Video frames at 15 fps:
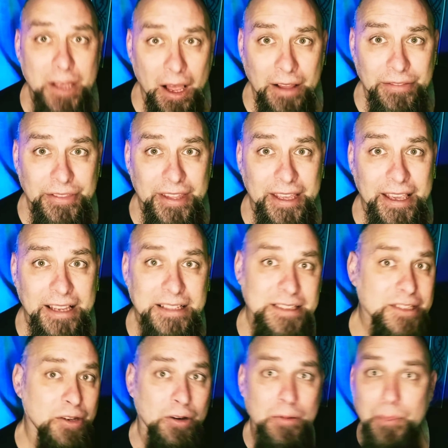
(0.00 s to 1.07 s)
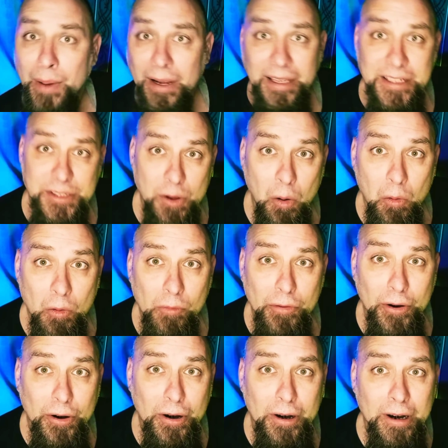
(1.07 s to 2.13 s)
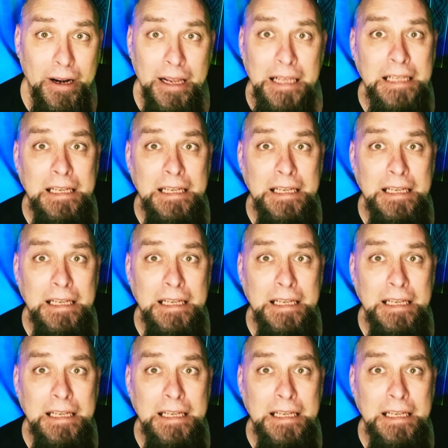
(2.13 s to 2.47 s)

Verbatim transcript: on things, turn buckets over.